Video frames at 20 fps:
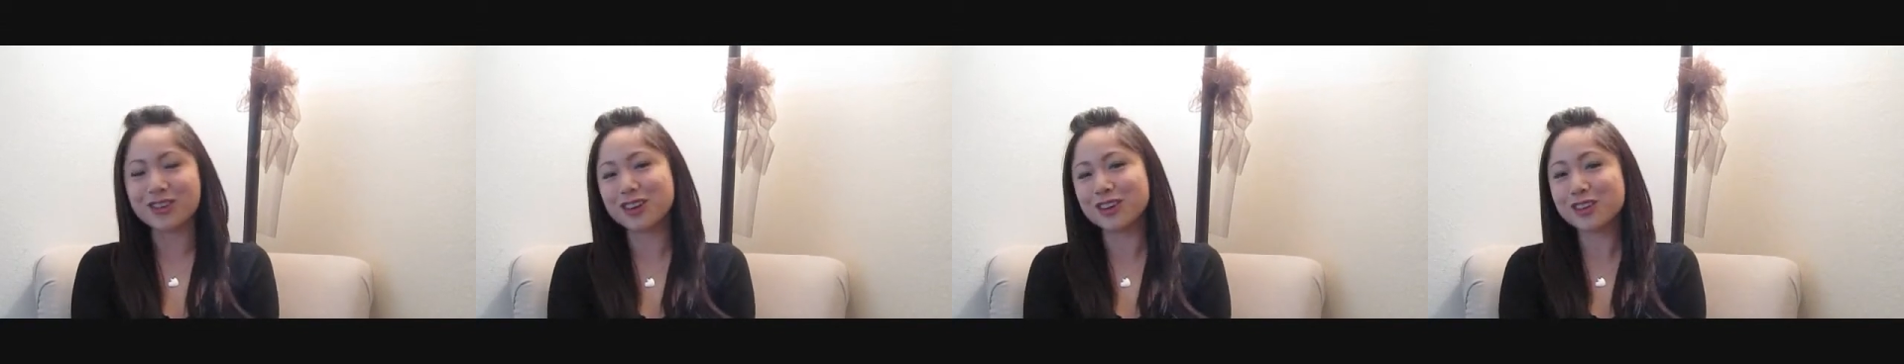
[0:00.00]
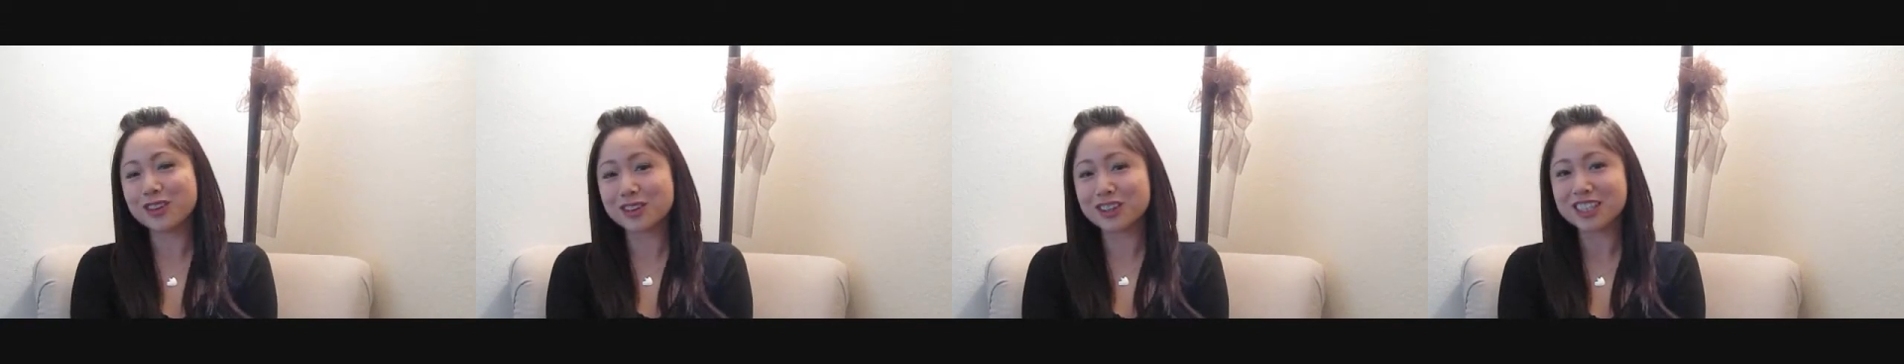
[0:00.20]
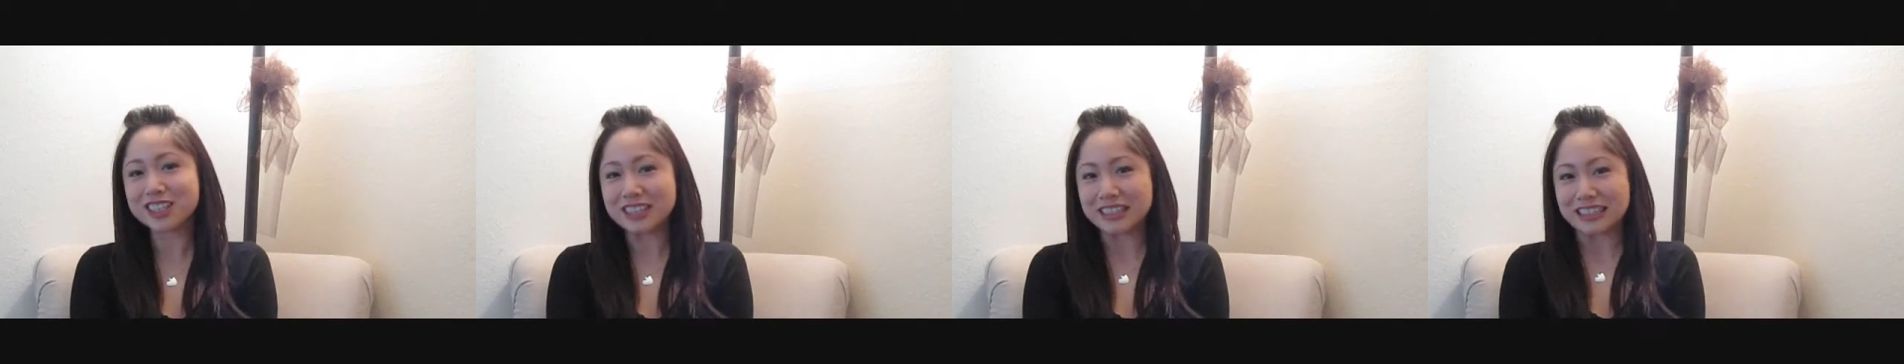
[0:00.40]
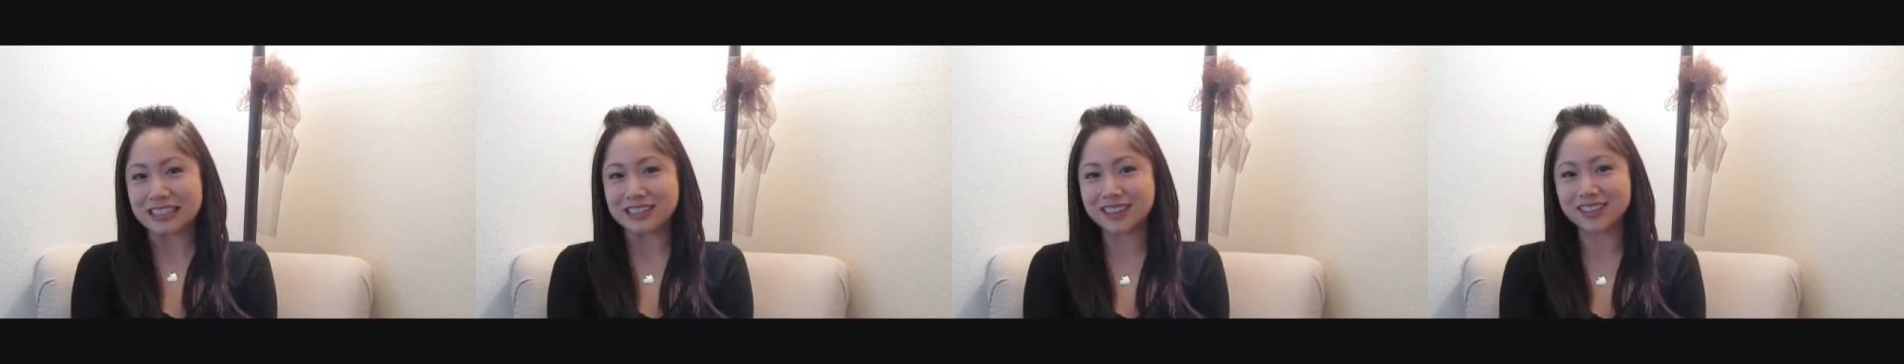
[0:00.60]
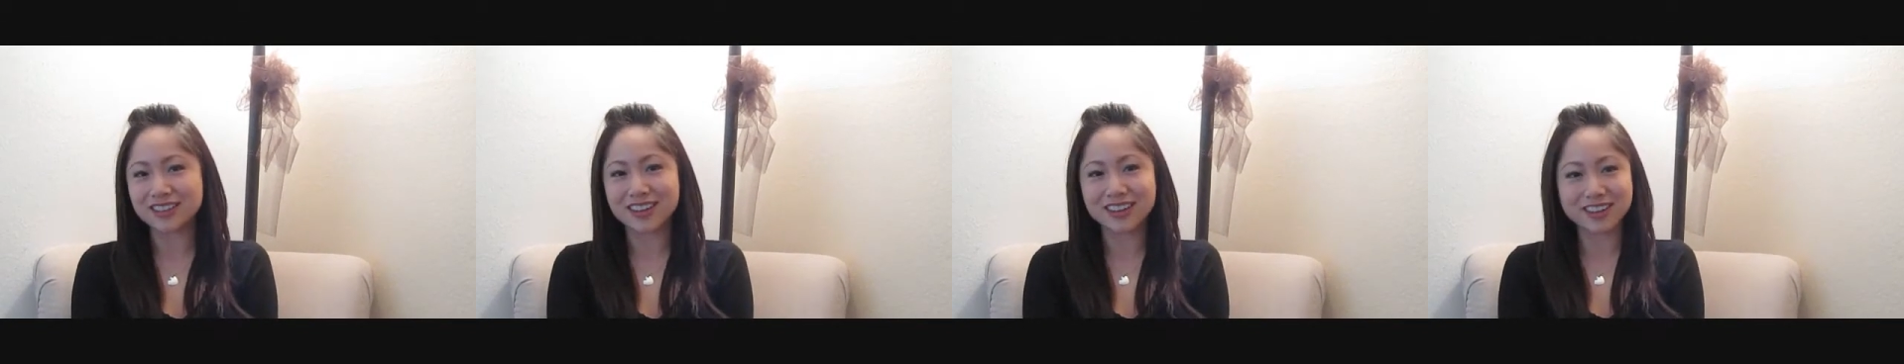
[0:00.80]
We've already
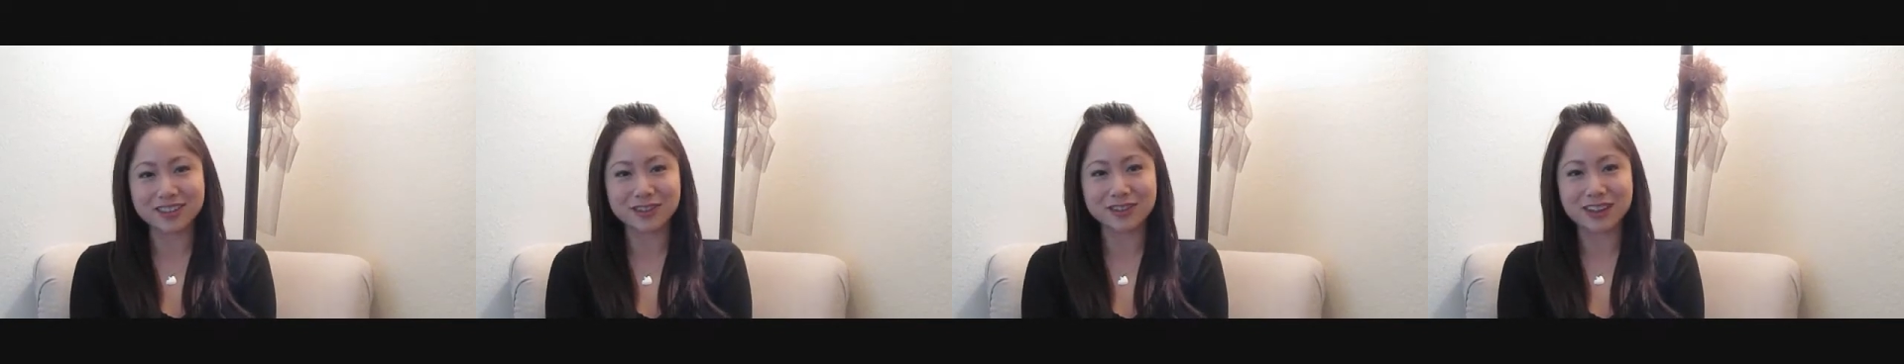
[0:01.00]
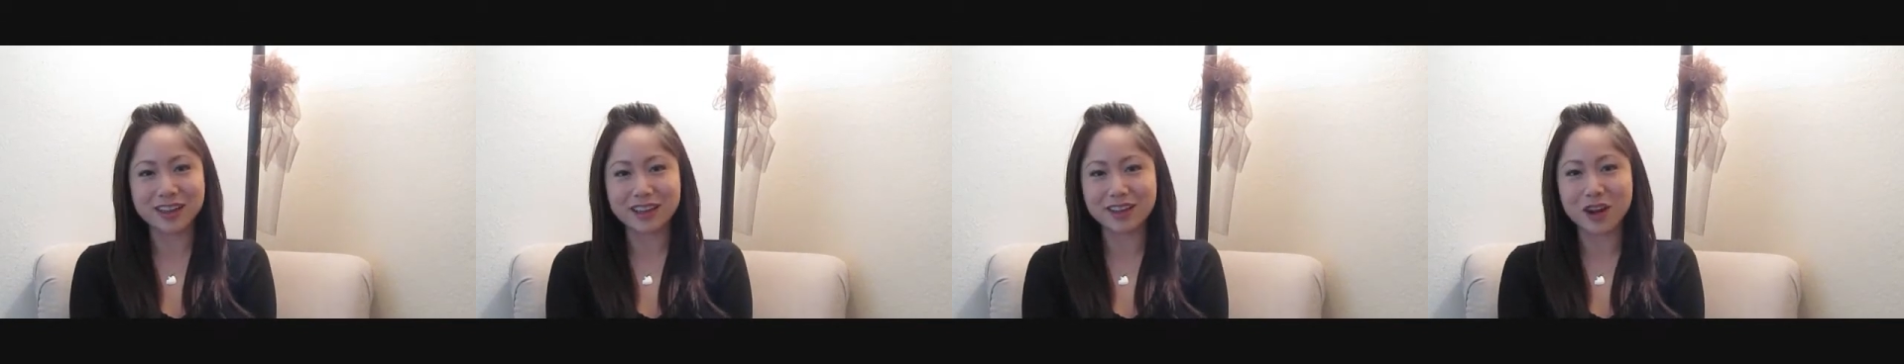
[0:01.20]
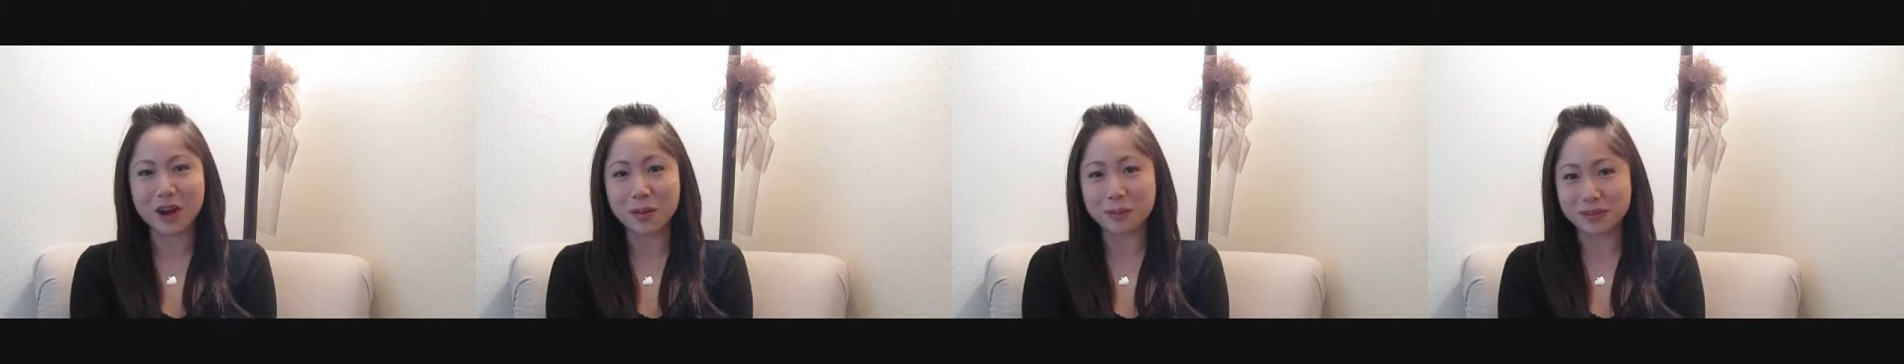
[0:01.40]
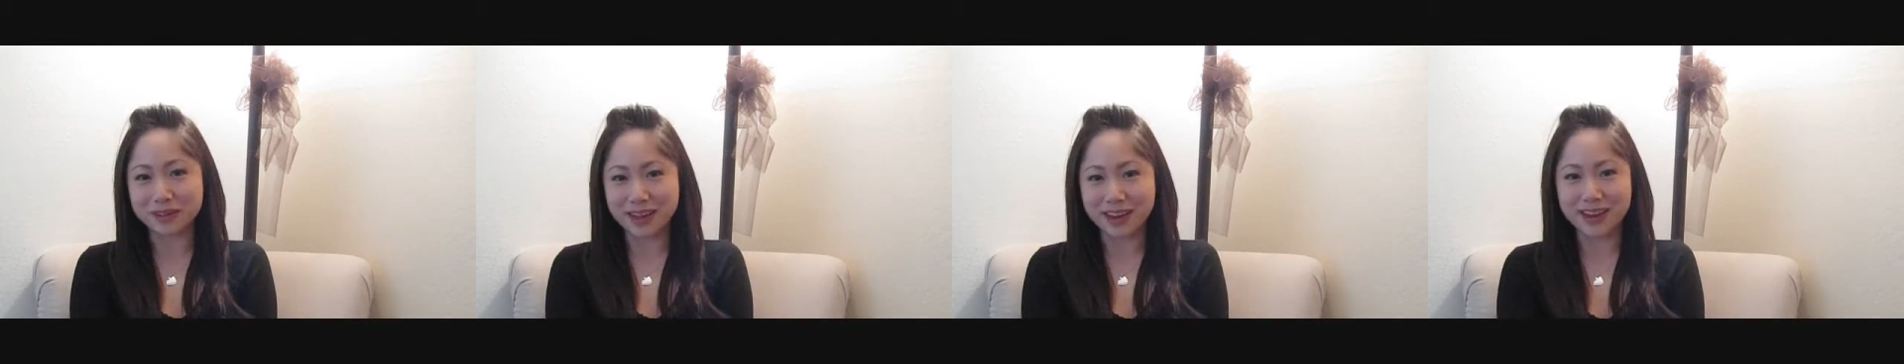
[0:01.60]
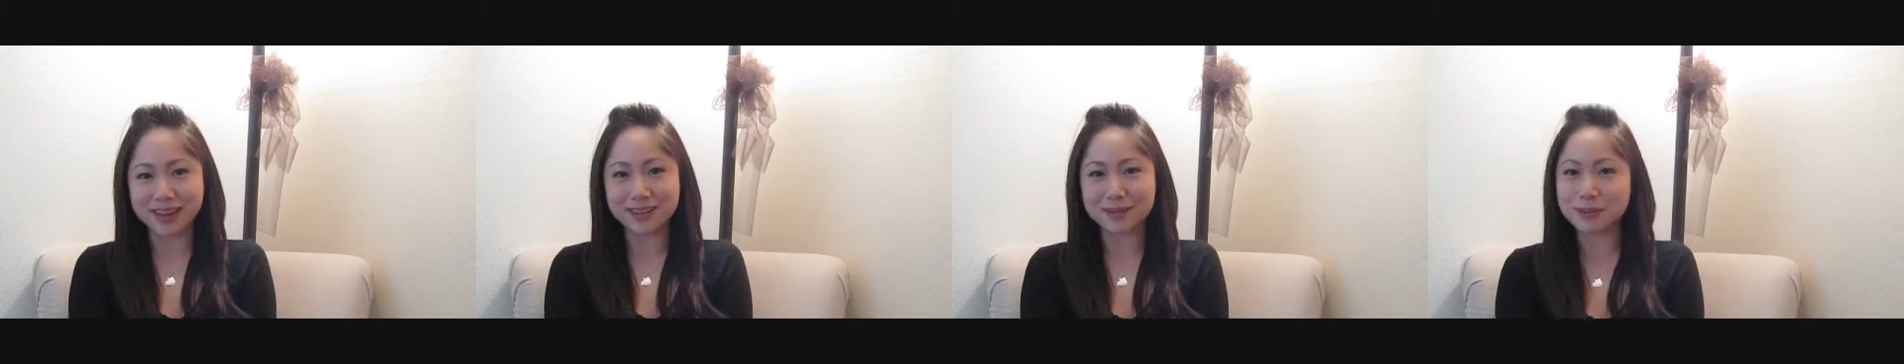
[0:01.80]
seen a lot of like
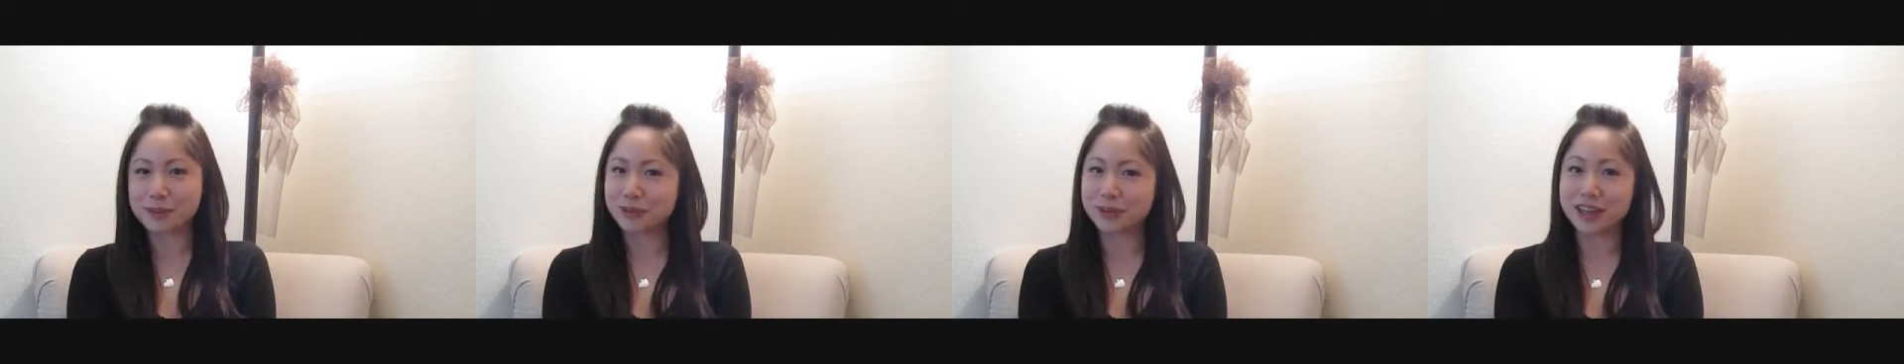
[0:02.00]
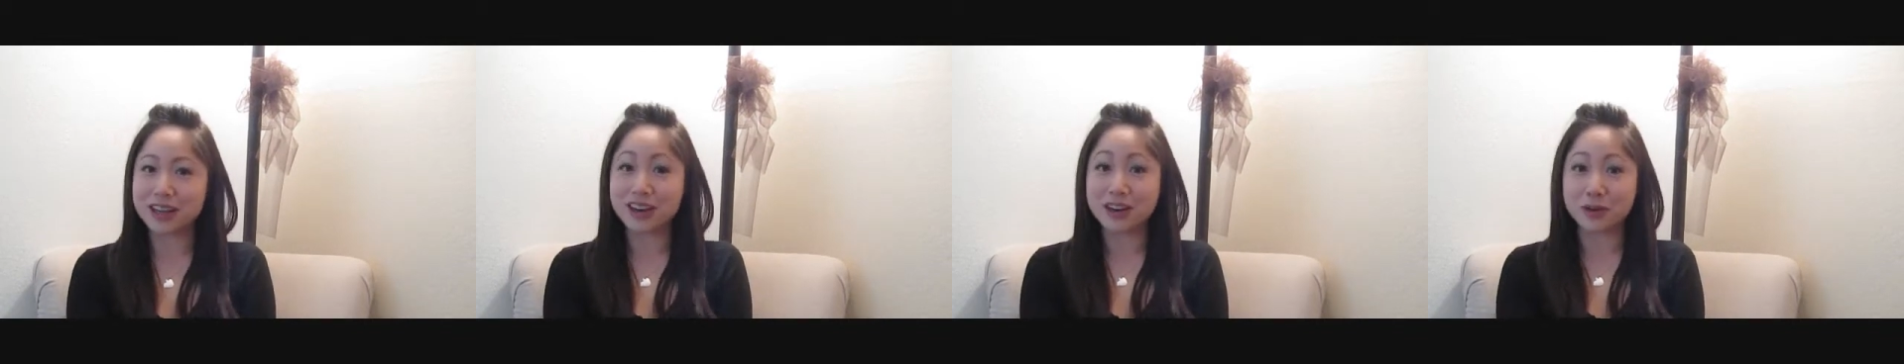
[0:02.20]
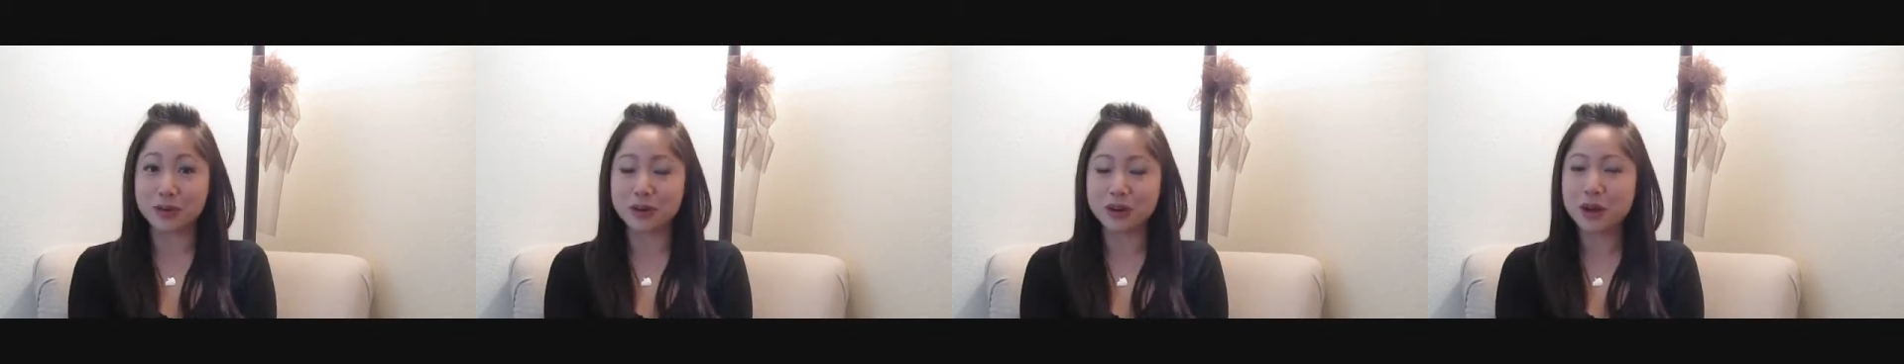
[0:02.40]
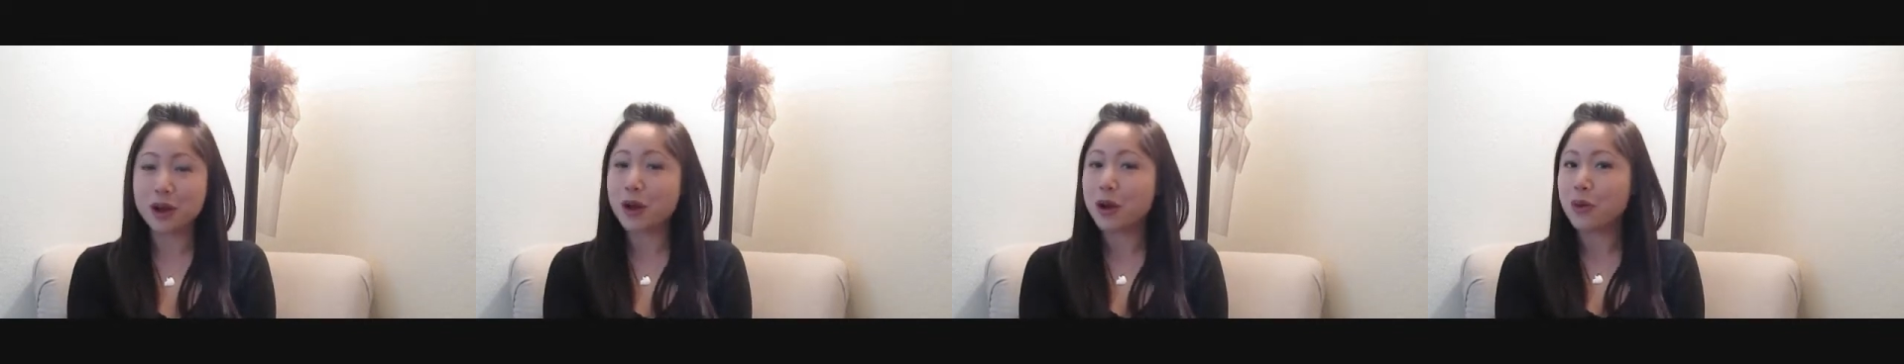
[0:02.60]
copycats, people that are